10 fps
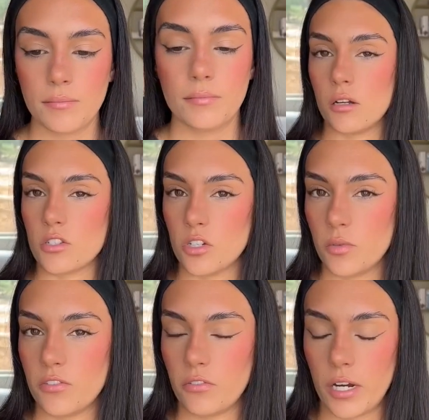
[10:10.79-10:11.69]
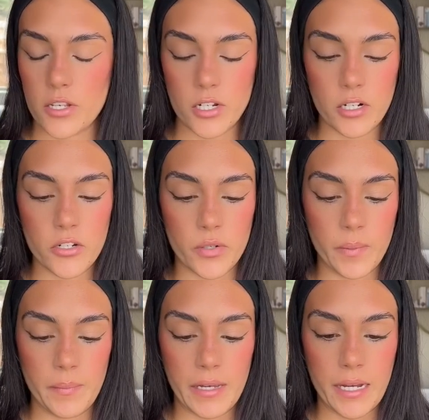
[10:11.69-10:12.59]
Also, before I started doing my
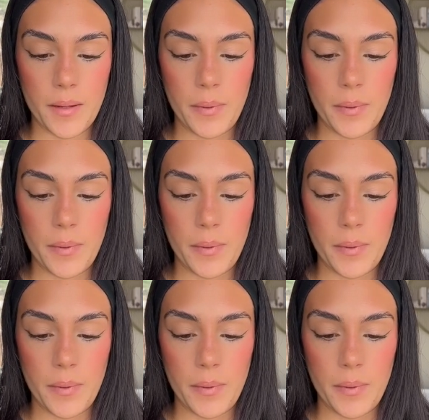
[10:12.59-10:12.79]
makeup,